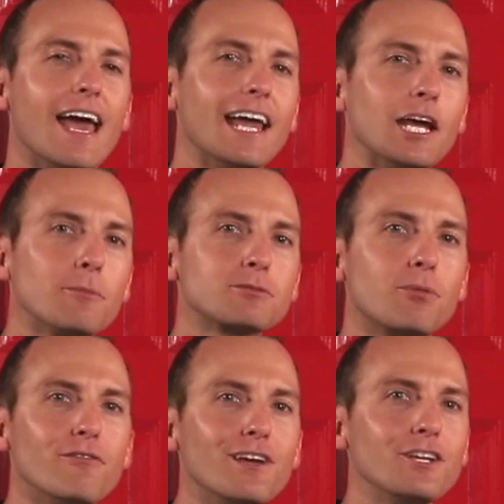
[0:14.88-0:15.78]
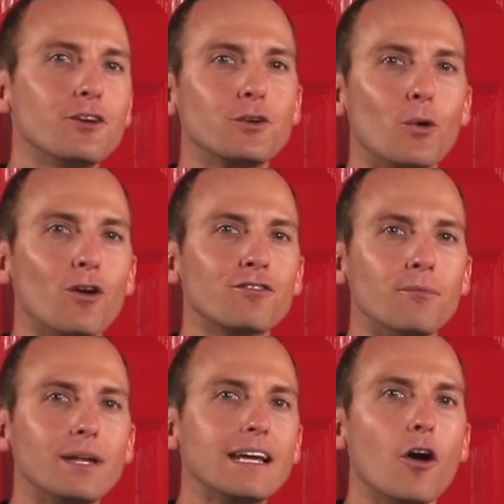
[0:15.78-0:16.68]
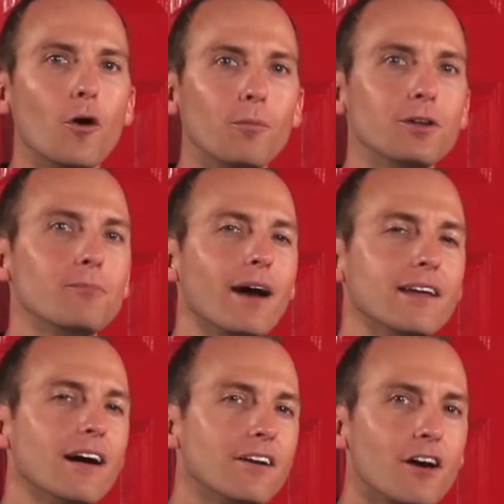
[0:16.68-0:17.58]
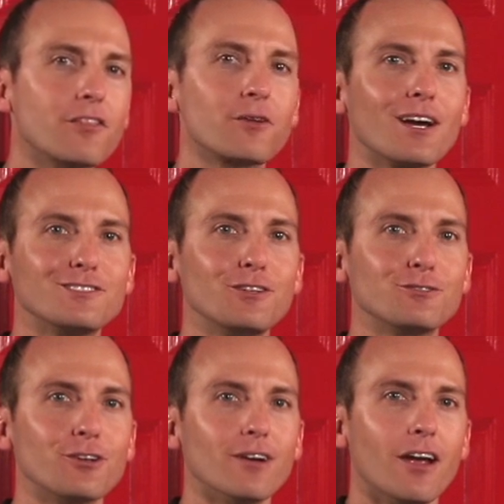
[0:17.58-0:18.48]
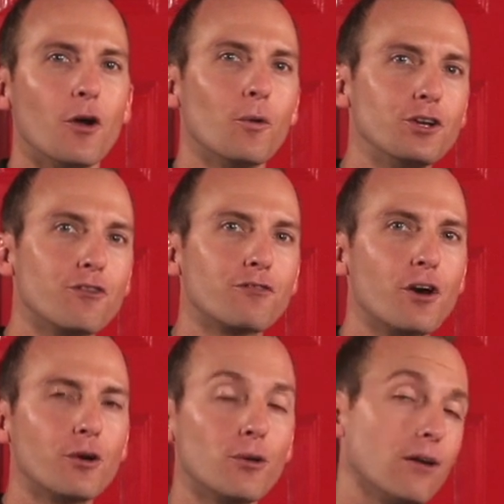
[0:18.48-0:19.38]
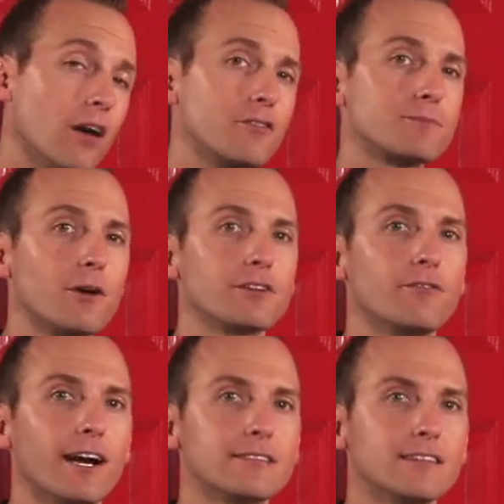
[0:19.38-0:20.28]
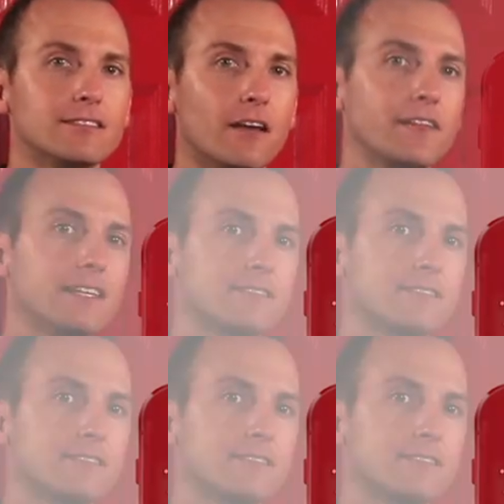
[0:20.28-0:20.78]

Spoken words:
and helps prevent your door from being opened by an unauthorized user when your phone or other smart device is on the